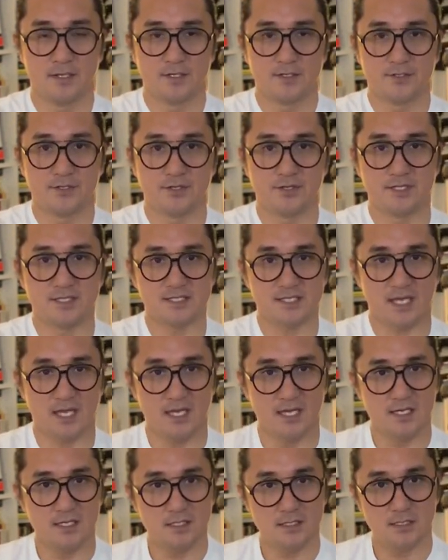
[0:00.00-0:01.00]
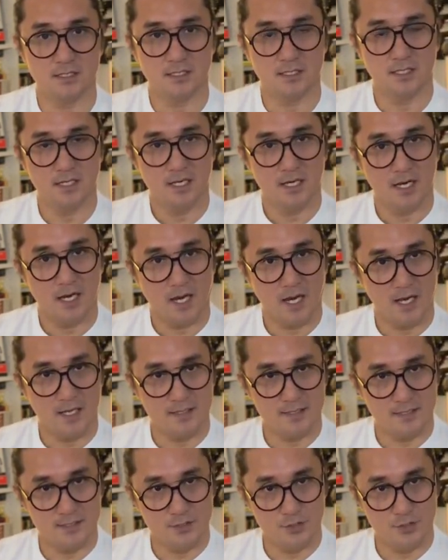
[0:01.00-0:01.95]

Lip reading: to this hand, and then